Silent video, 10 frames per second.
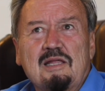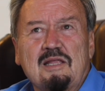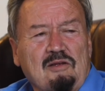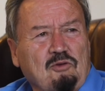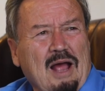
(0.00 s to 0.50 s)

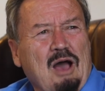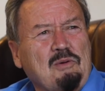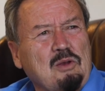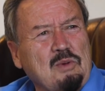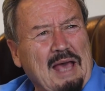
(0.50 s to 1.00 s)
Therefore, how
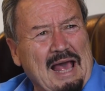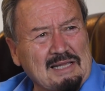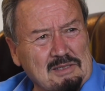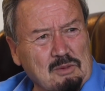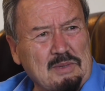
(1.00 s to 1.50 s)
can we
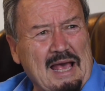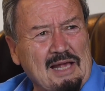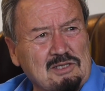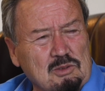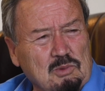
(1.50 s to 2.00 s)
answer, be
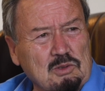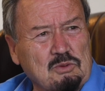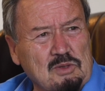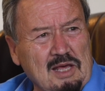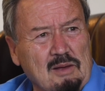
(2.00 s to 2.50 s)
answerable
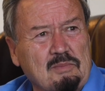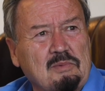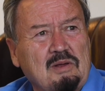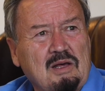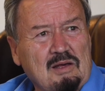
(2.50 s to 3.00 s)
to them
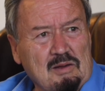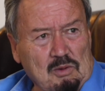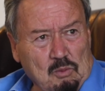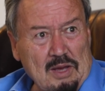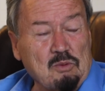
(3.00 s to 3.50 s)

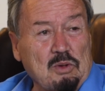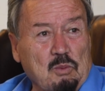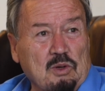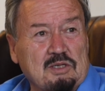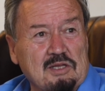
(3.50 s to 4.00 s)
when we
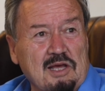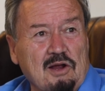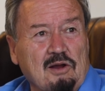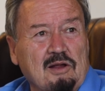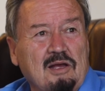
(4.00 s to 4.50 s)
weren't
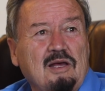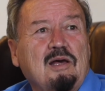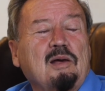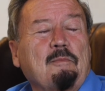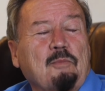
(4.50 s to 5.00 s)
there?
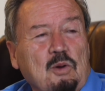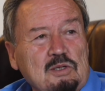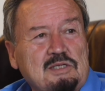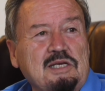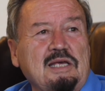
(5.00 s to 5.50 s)

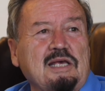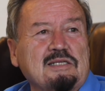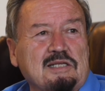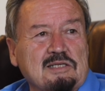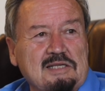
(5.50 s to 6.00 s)
Mercy
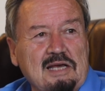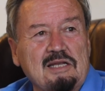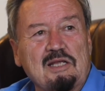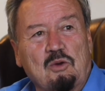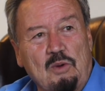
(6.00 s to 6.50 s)
is the
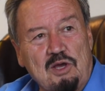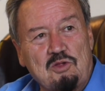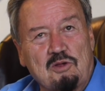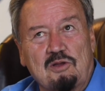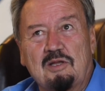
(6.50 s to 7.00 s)
second
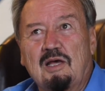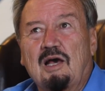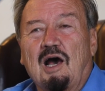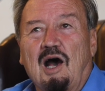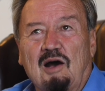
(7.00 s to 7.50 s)
equation
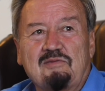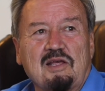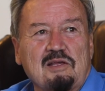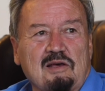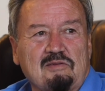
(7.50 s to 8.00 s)
of
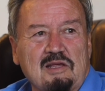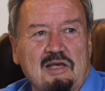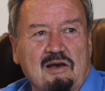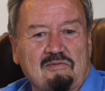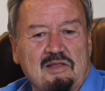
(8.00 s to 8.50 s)
the, of
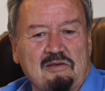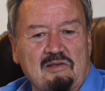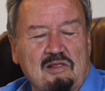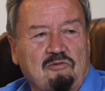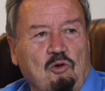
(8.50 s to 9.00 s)
the, of the,
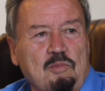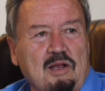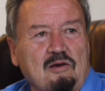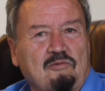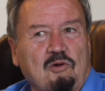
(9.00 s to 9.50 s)
the
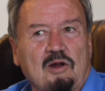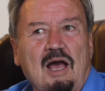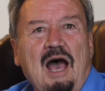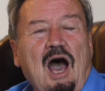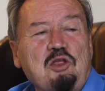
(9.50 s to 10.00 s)
formula for
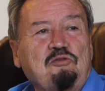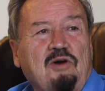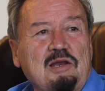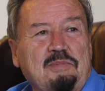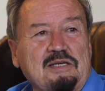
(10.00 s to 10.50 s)
how do you
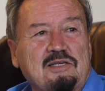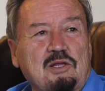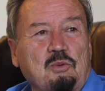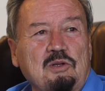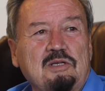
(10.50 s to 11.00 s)
find peace in
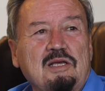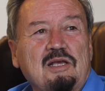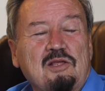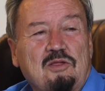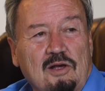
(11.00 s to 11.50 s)
the world?
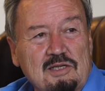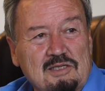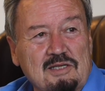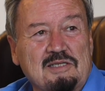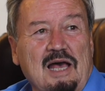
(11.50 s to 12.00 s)

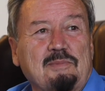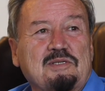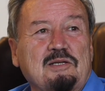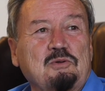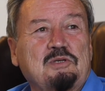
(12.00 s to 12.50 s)
Justice,
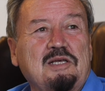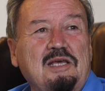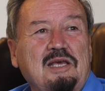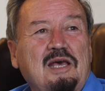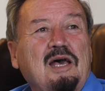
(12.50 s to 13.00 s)

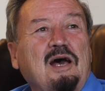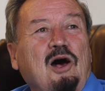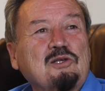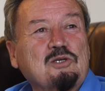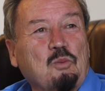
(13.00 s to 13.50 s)
absolutely.
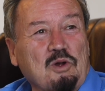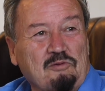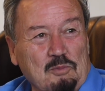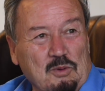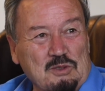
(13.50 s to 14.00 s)
Also work
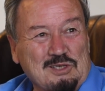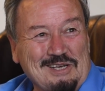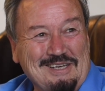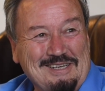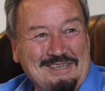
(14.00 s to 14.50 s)
for mercy.